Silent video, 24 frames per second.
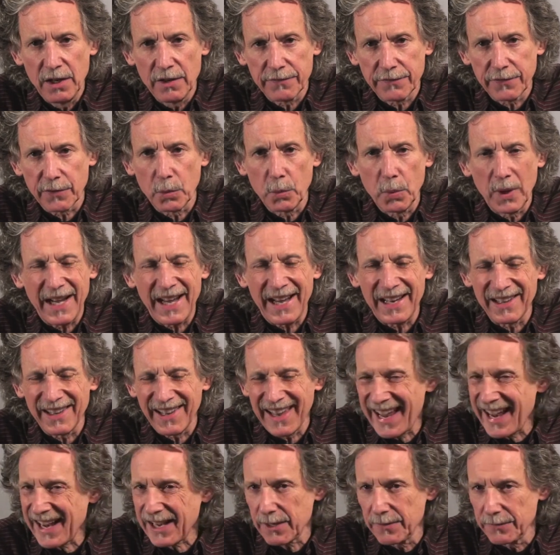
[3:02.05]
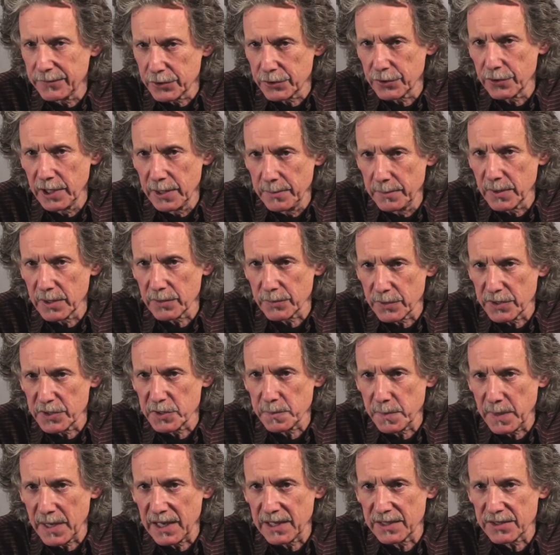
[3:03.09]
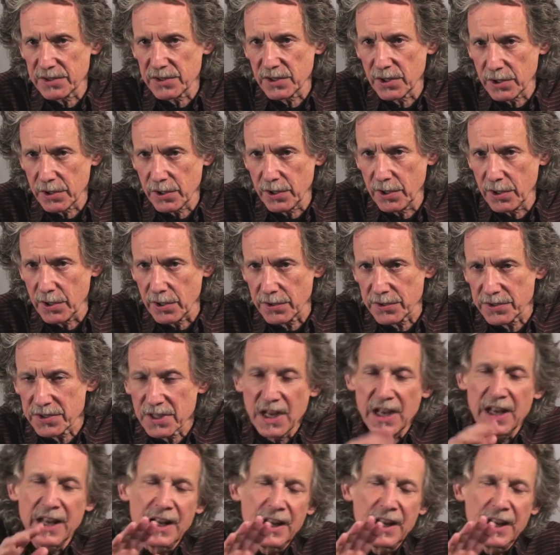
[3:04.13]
for when a lack of treatment response occurs.